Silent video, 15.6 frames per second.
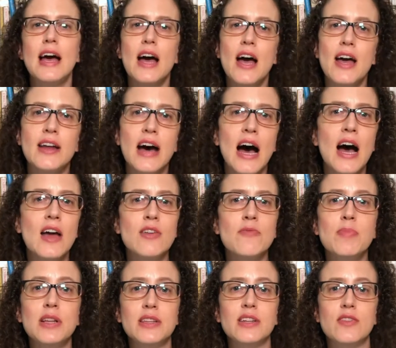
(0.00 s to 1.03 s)
And I
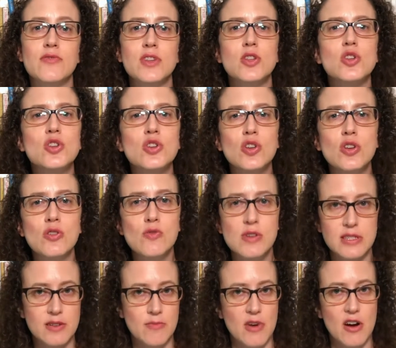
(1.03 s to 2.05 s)
believe that you as
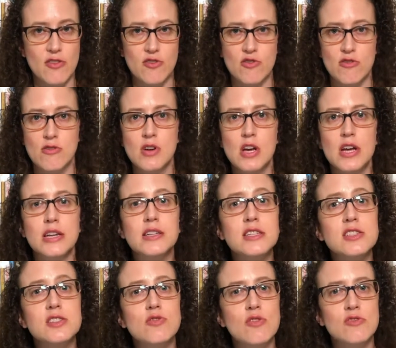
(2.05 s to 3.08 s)
a mother
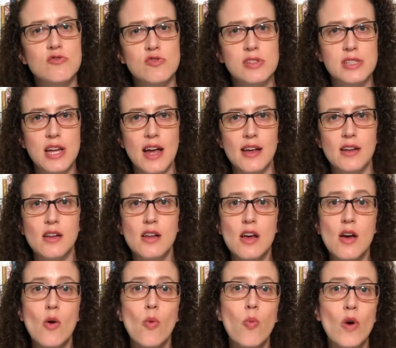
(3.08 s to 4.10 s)
needs to understand
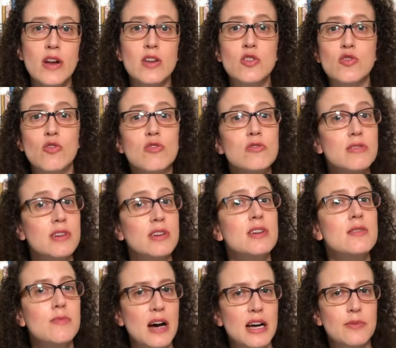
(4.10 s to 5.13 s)
what your teen
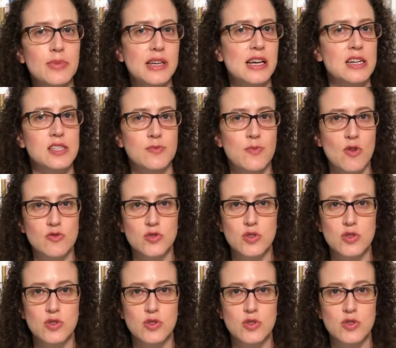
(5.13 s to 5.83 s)
might be exposed